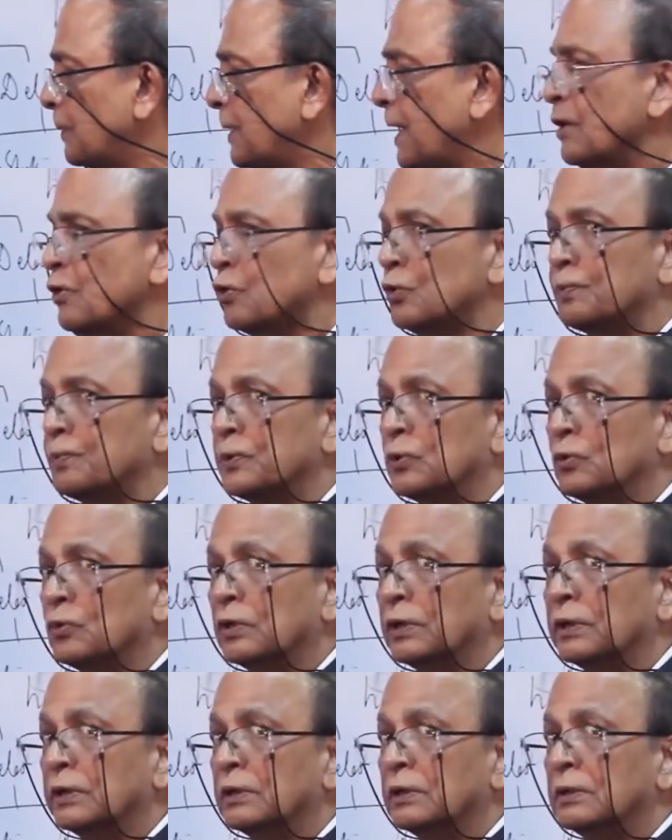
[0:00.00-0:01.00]
10 rupee
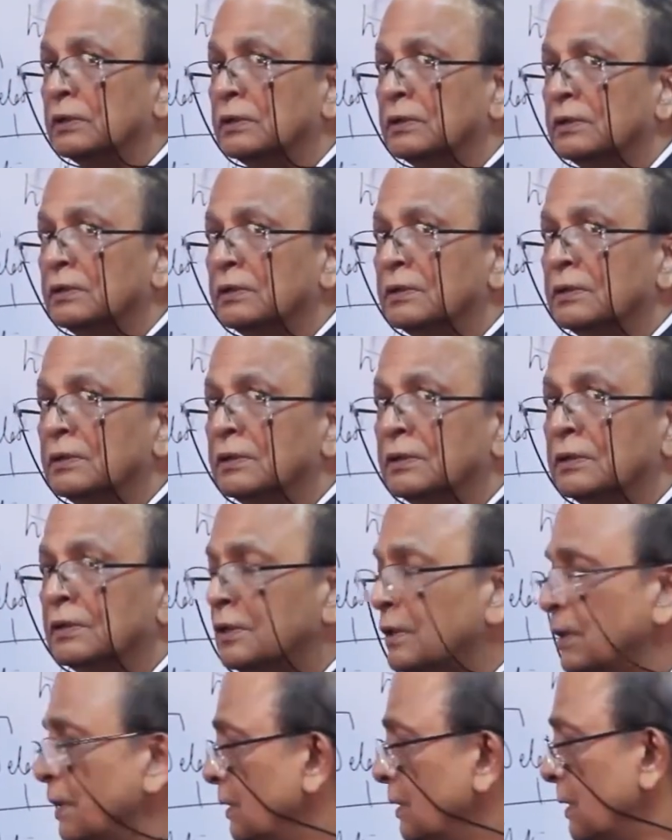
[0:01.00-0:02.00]
only.
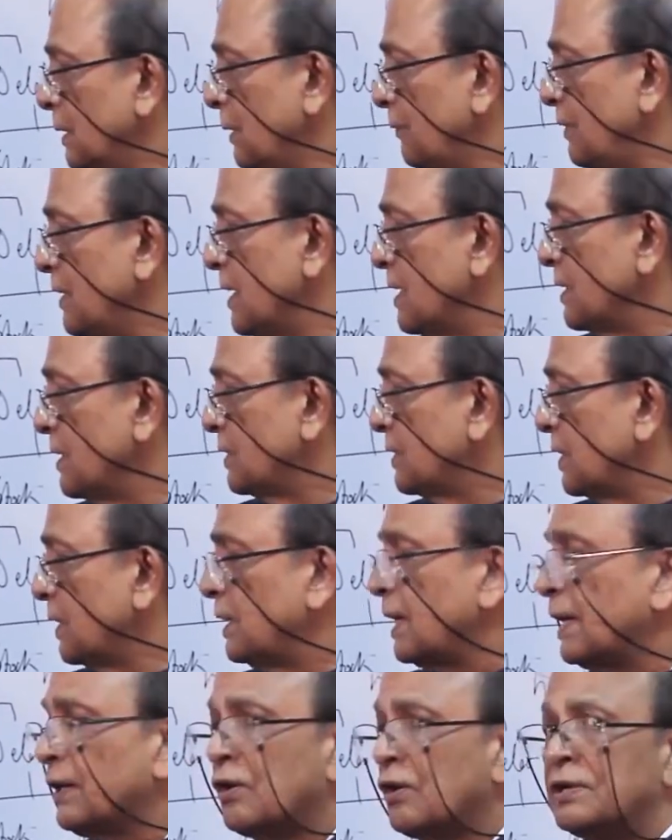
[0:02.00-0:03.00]
Dividend is
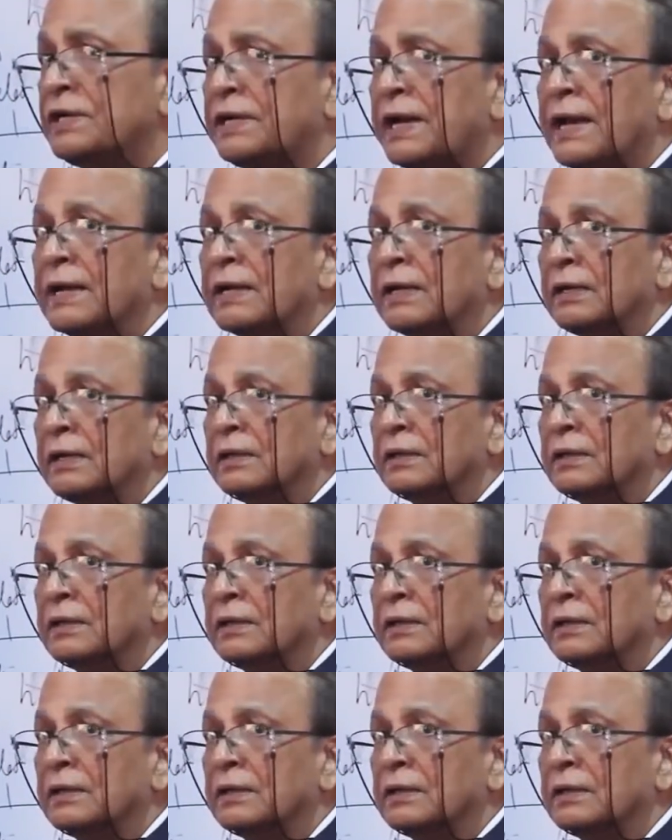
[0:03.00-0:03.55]
declared on 10.